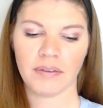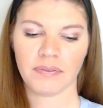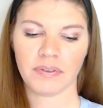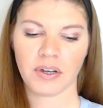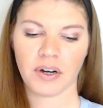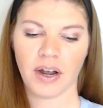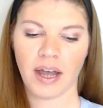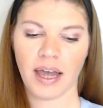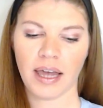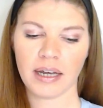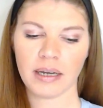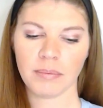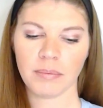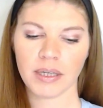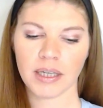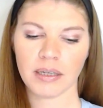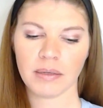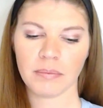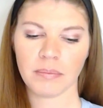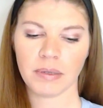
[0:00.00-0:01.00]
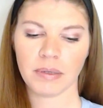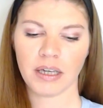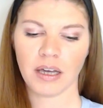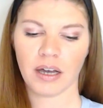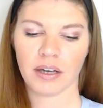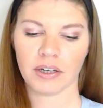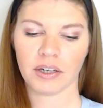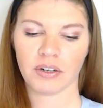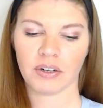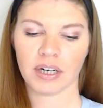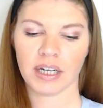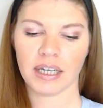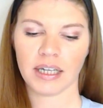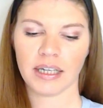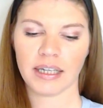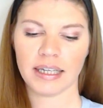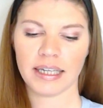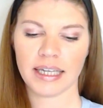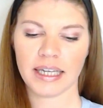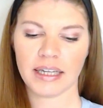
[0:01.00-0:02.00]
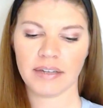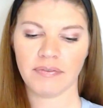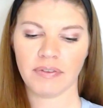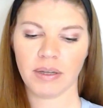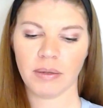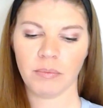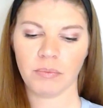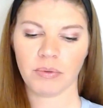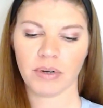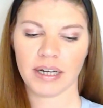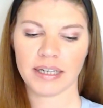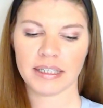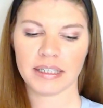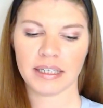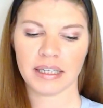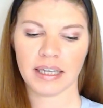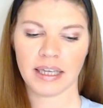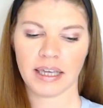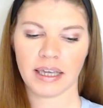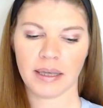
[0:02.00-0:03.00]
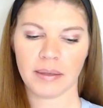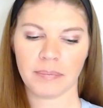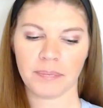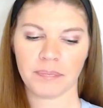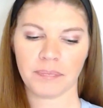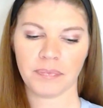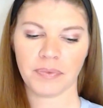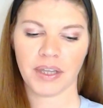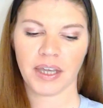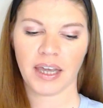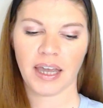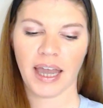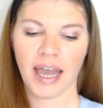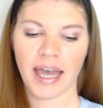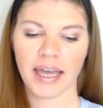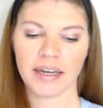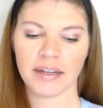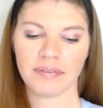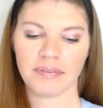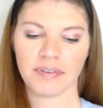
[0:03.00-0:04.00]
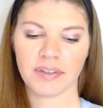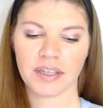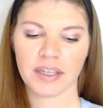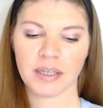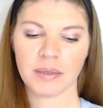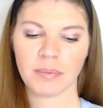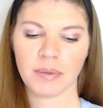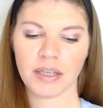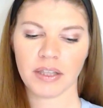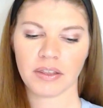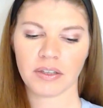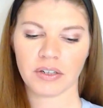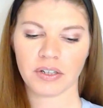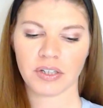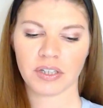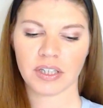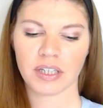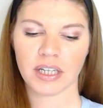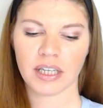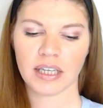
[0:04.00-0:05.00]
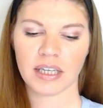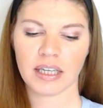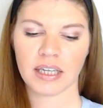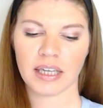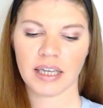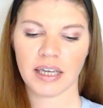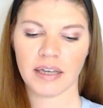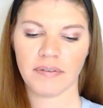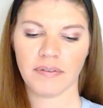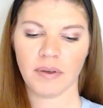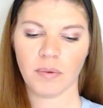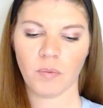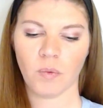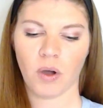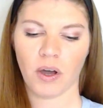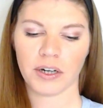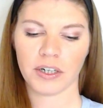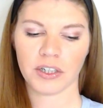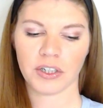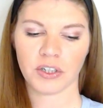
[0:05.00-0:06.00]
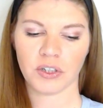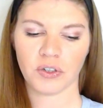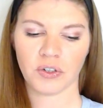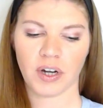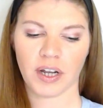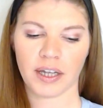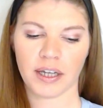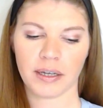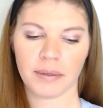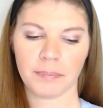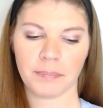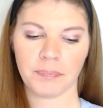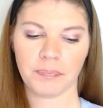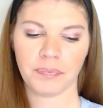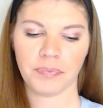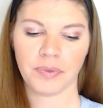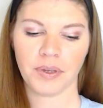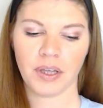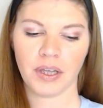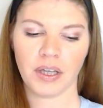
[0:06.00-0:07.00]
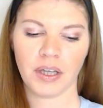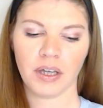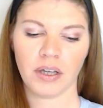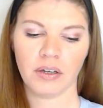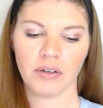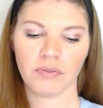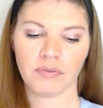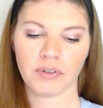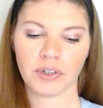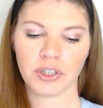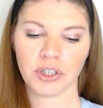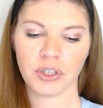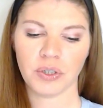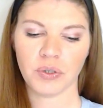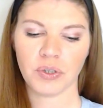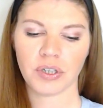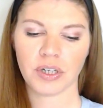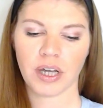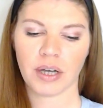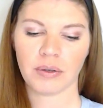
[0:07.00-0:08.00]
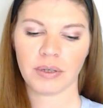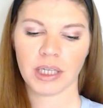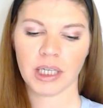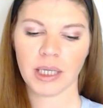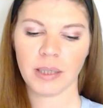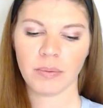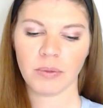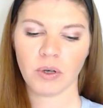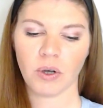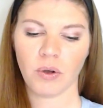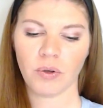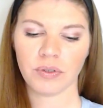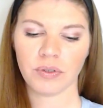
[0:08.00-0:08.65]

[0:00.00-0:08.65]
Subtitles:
If your enemy be hungry, give him bread to eat, and if he be thirsty, give him water to drink. For you shall heap